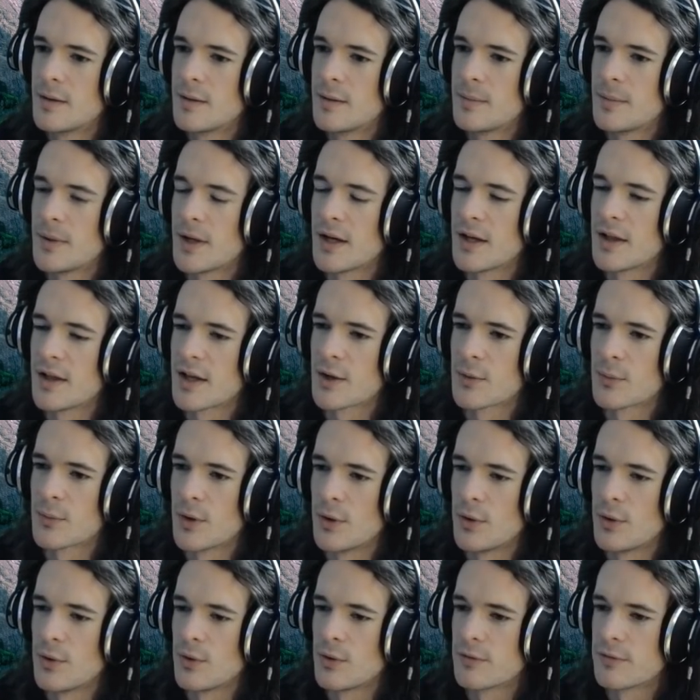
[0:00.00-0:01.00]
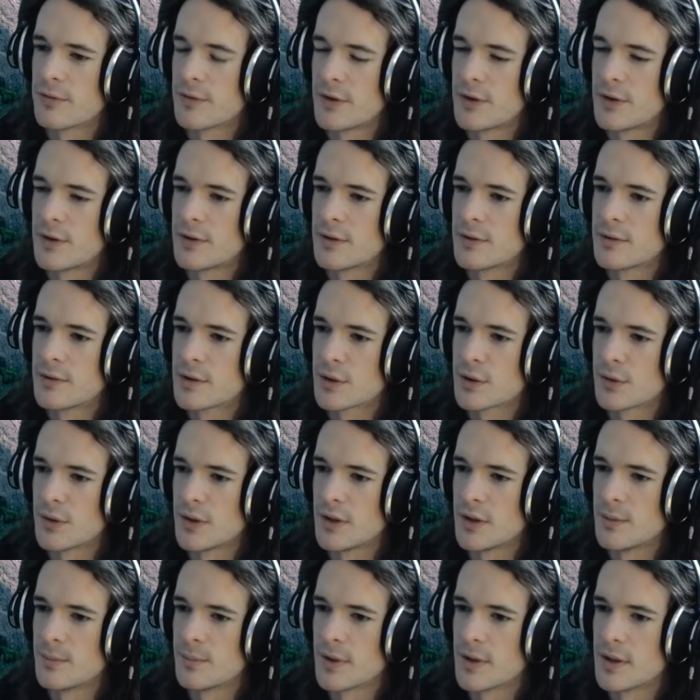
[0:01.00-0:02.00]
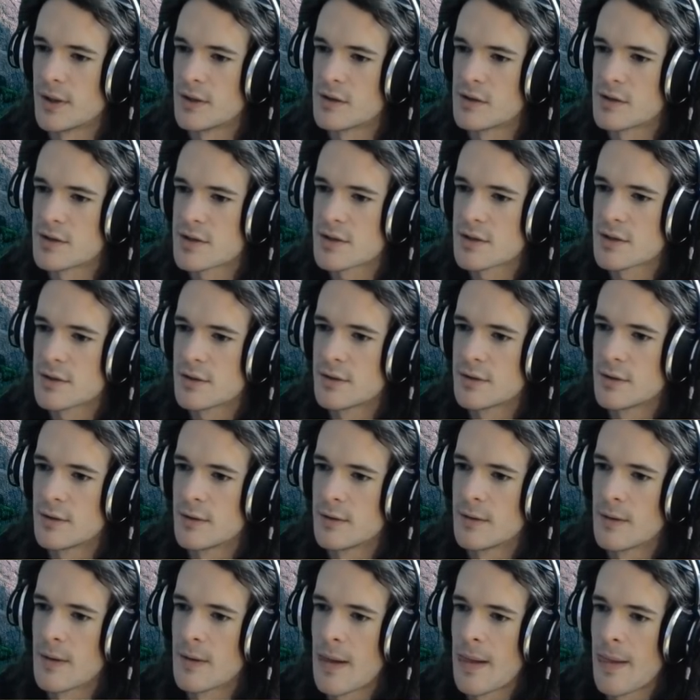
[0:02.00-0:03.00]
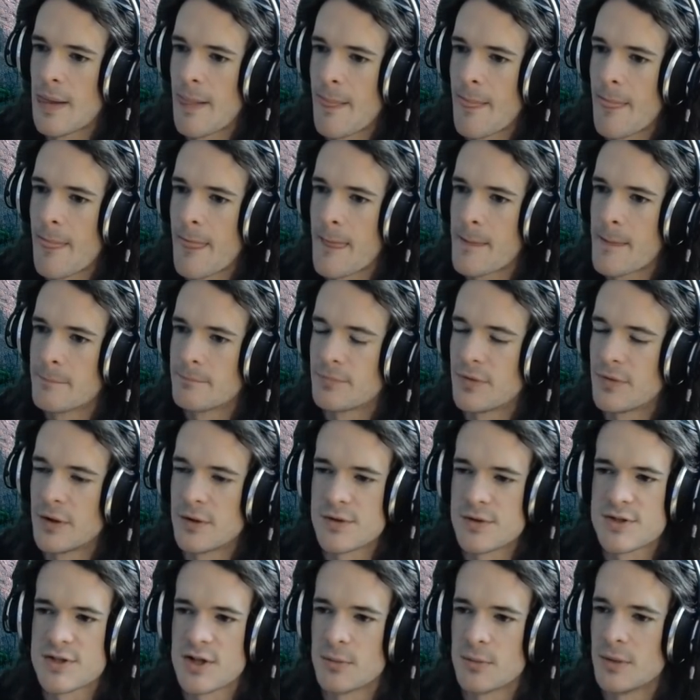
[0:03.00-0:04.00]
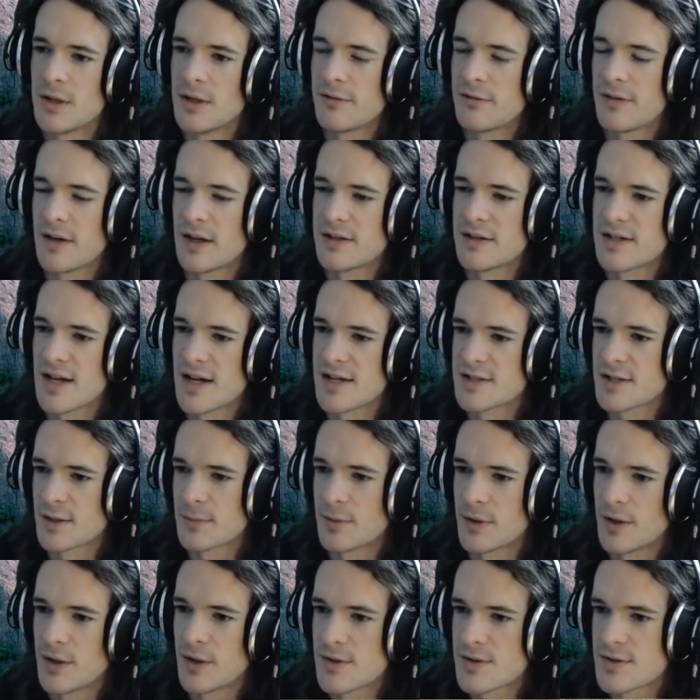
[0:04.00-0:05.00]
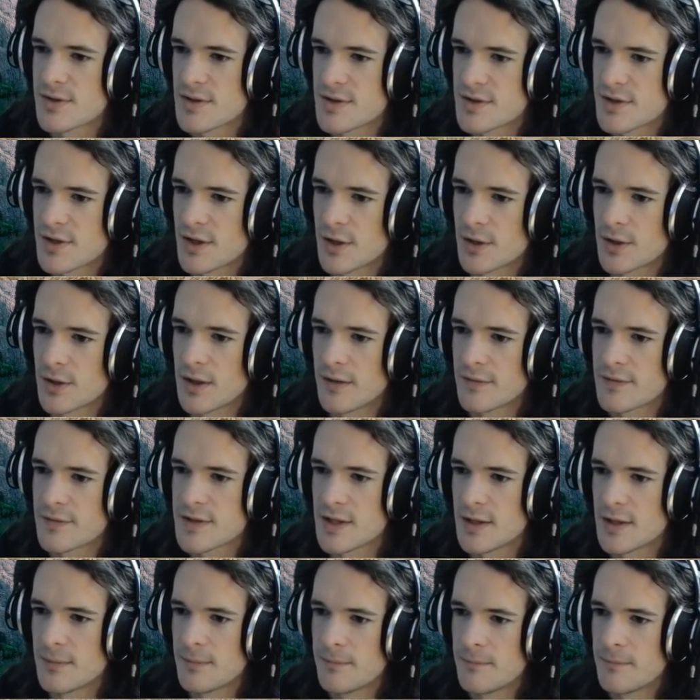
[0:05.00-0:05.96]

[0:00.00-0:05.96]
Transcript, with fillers: Yeah, I like Rogue for Korean players. There are so many fantastic players in the StarCraft scene.